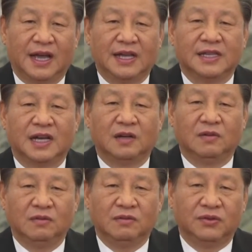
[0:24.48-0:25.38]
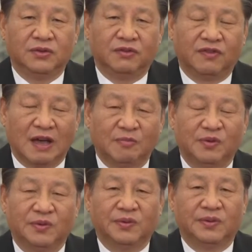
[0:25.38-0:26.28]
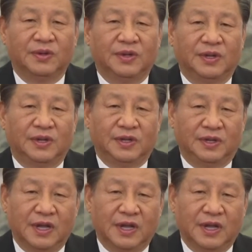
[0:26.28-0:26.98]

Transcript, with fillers: to be followed by implementation plans for